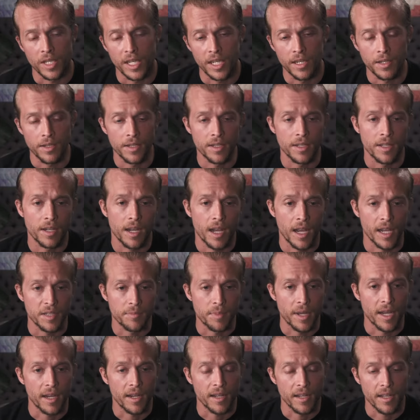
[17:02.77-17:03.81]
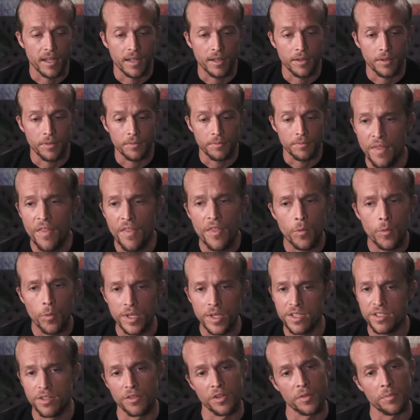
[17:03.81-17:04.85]
landed, hiked back out, and then the
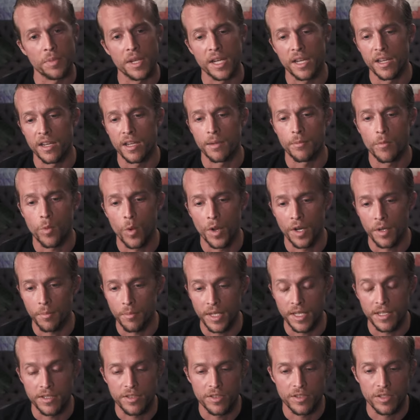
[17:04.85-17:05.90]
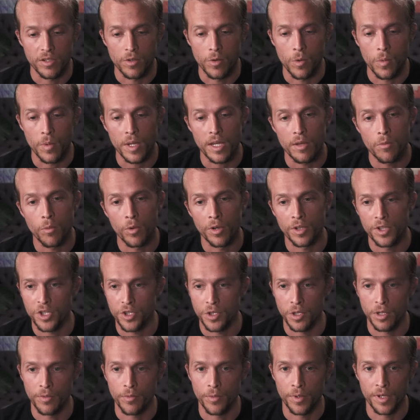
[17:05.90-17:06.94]
wind started picking up quite a bit, so we weren't
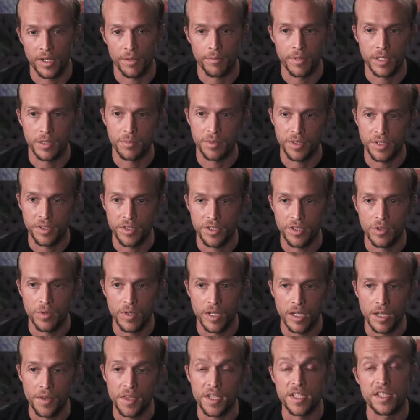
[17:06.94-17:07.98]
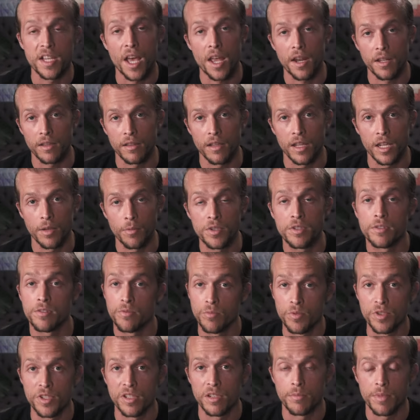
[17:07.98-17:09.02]
sure if we are gonna be able to do uh, the static line, which
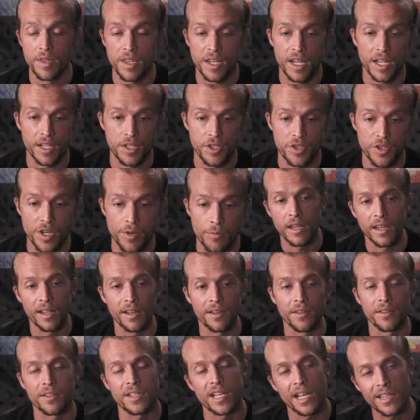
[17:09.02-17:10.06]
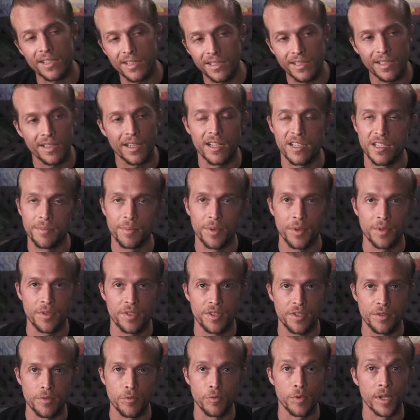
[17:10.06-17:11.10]
was gonna be the next jump. And you're technically not supposed
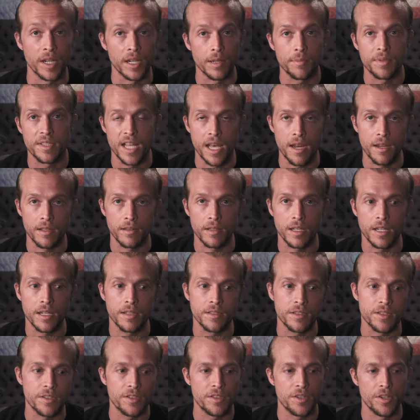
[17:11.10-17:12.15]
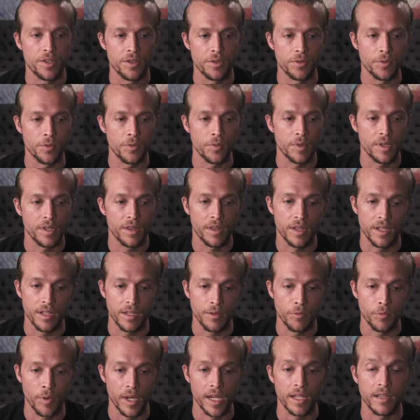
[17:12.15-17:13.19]
to rig up static lines to
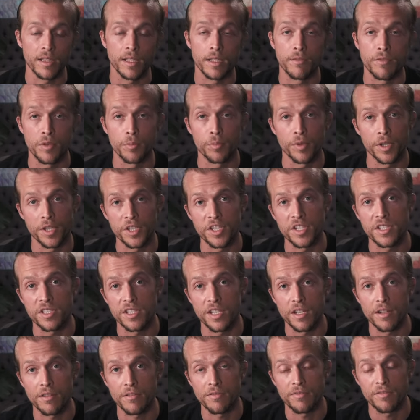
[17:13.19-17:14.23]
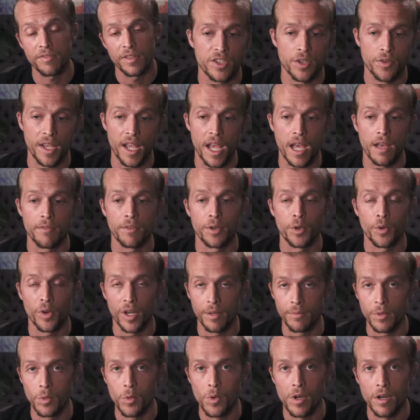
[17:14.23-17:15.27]
the railing of the bridge itself. So they have a
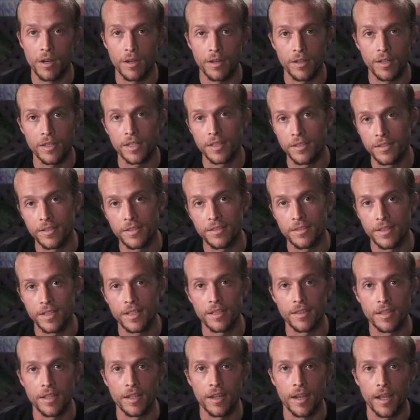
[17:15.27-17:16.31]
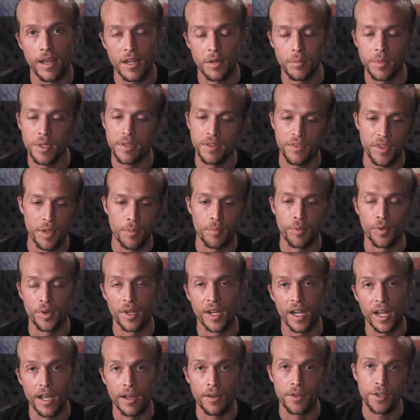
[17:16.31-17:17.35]
grandma walker in, in the academy that they
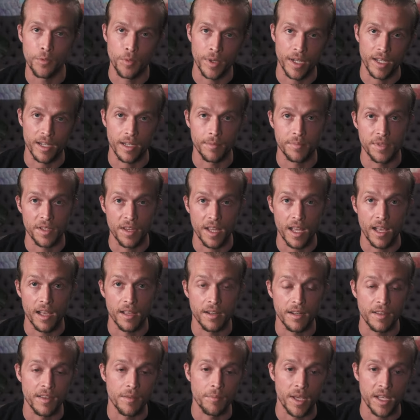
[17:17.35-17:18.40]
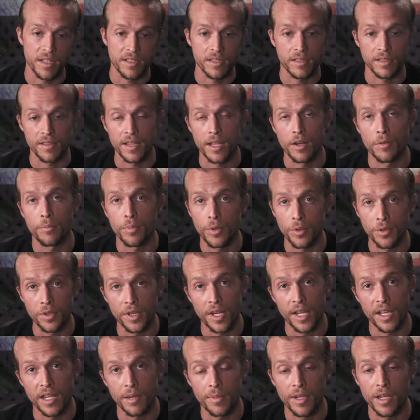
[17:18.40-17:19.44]
bring out and you rig it up to that, and then basically that'll pull your
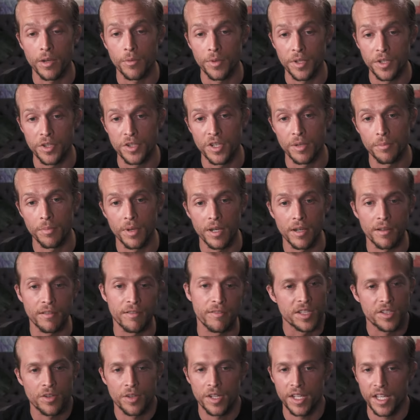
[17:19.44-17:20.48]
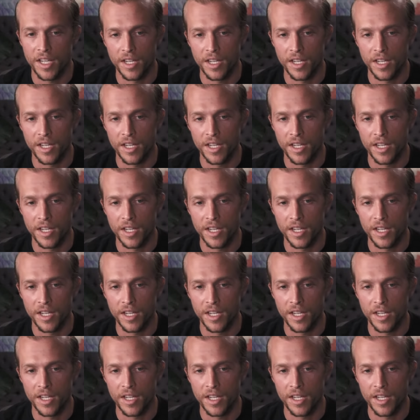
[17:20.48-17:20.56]
canopy out when you jump off. It started